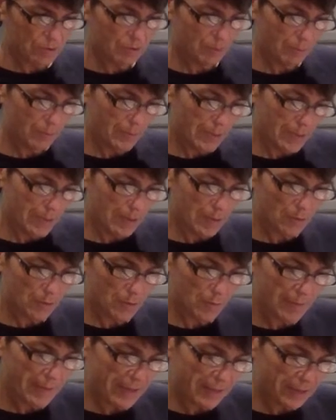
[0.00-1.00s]
zero out,
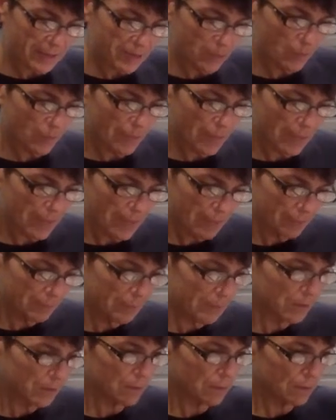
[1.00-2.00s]
go back to
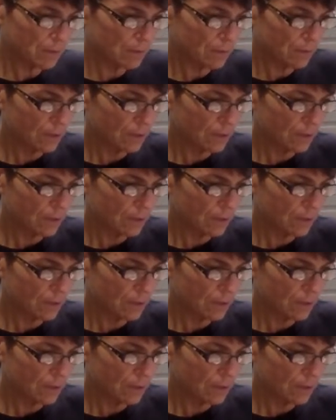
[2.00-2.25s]
grams.